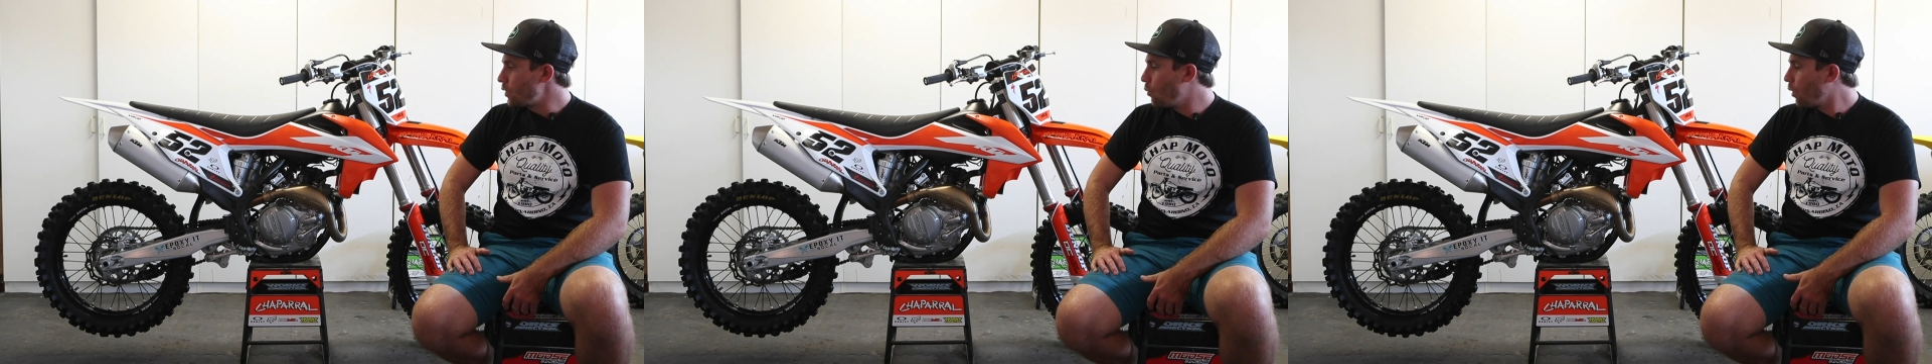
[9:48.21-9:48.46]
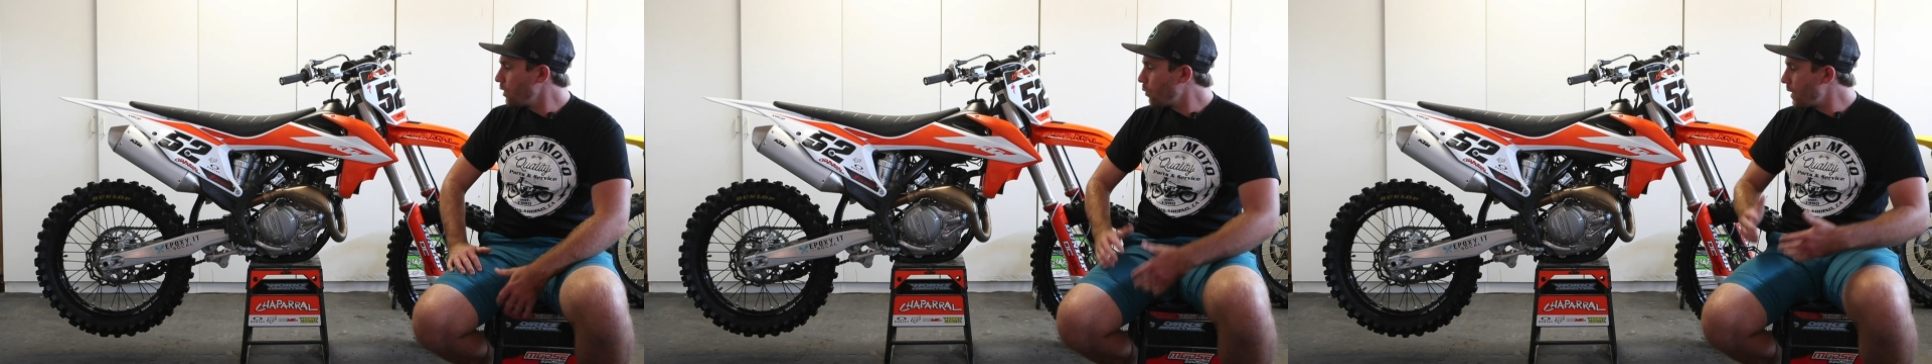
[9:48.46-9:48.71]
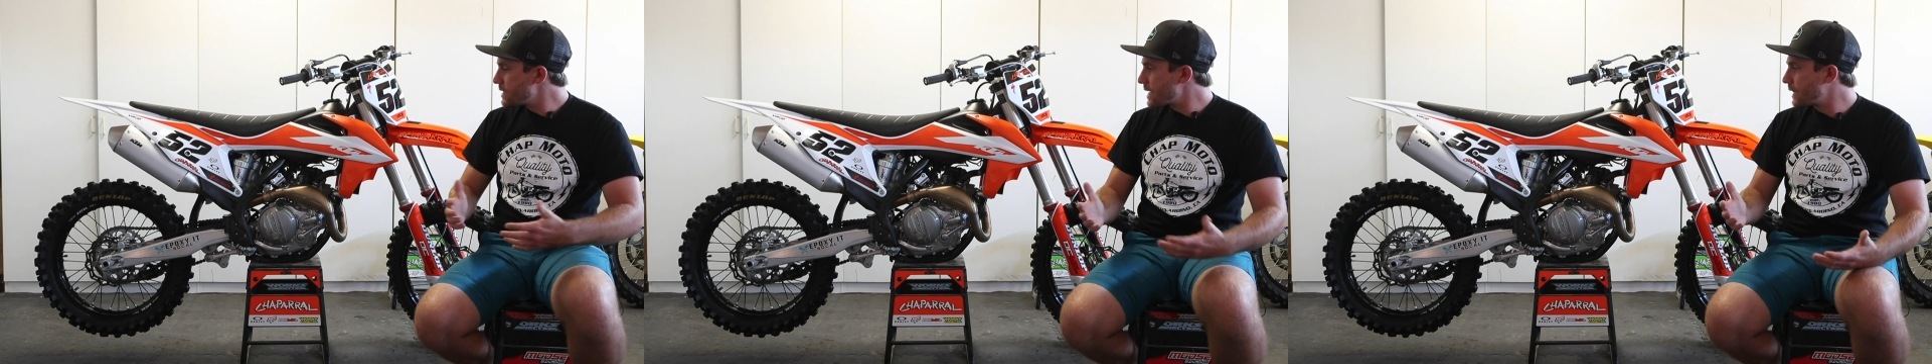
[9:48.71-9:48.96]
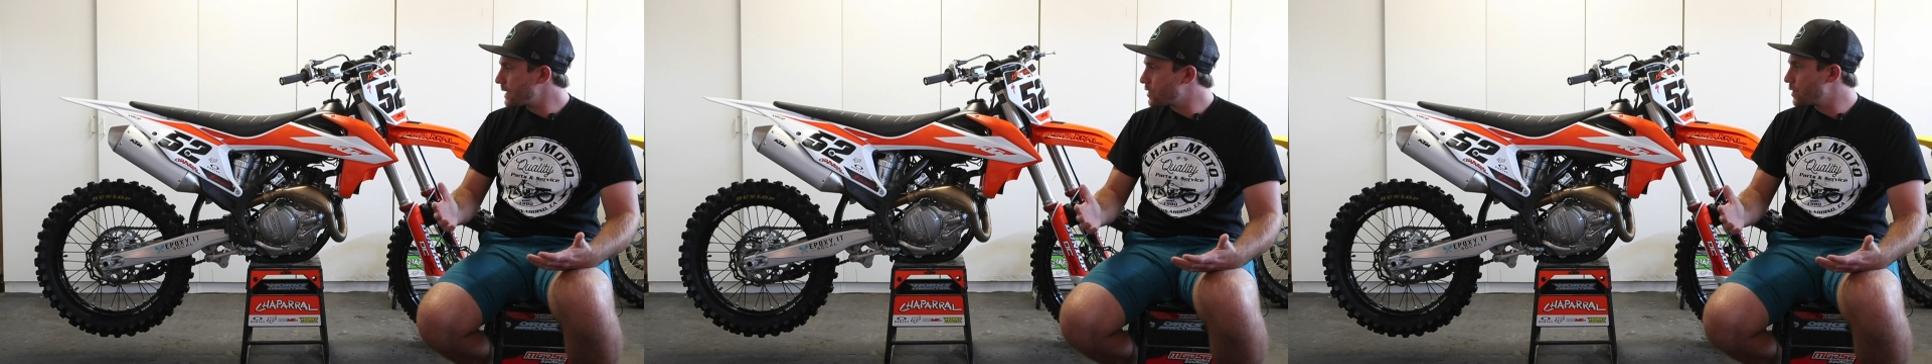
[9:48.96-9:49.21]
one of the ways
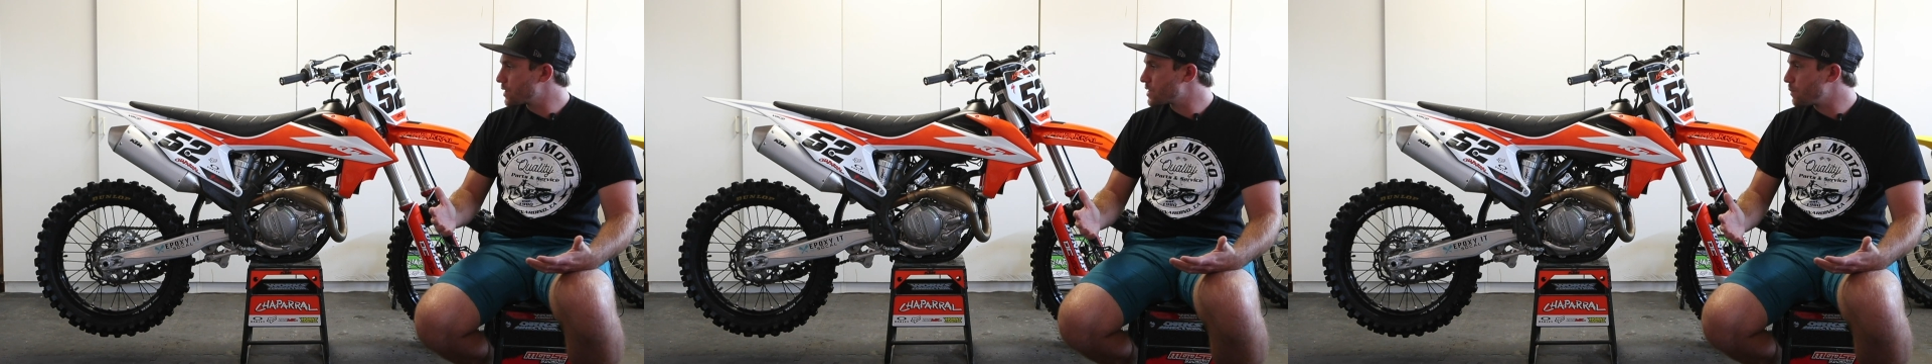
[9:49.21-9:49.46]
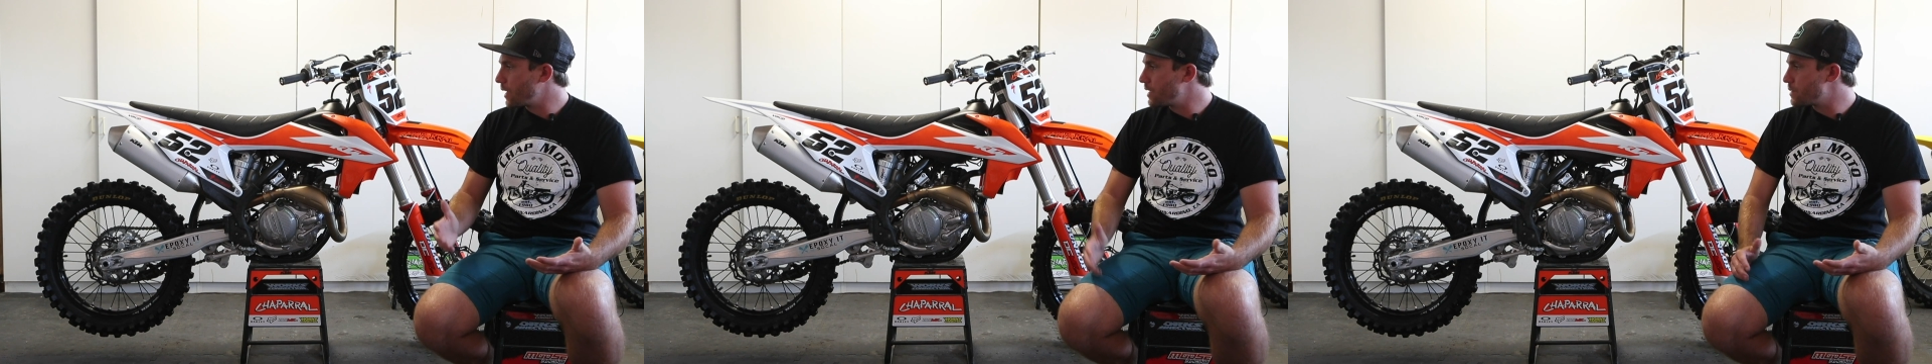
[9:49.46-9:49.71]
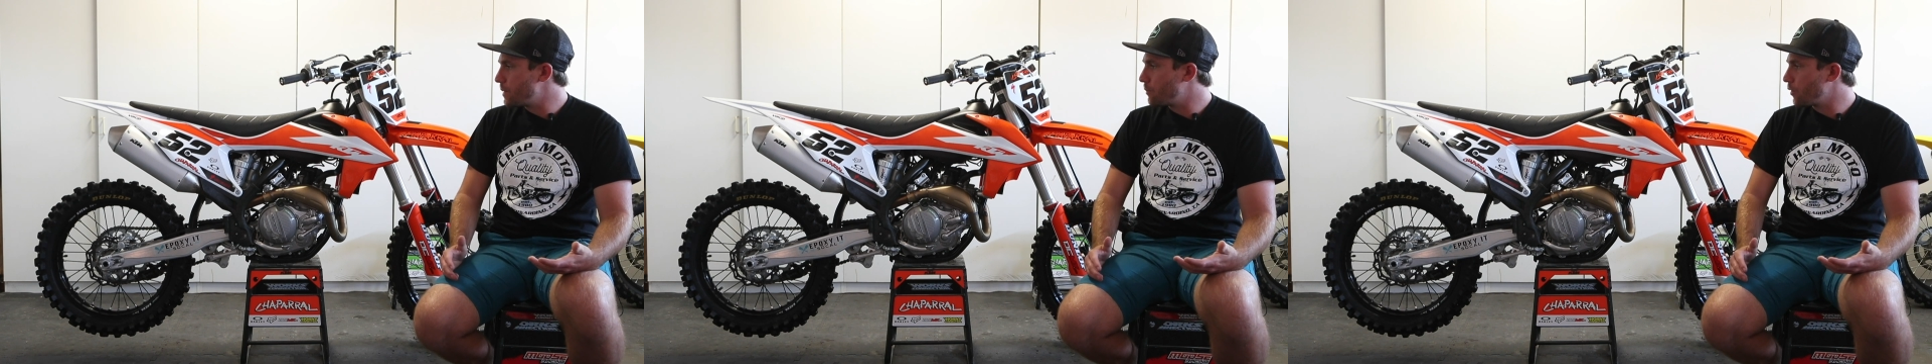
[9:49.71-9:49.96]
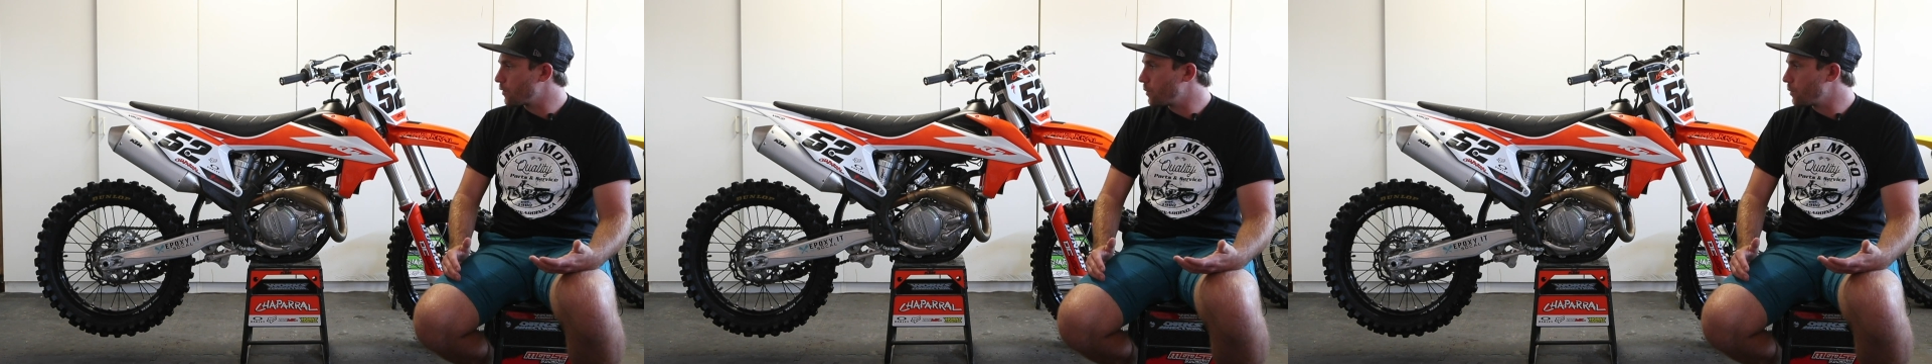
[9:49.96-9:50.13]
I like to explain to people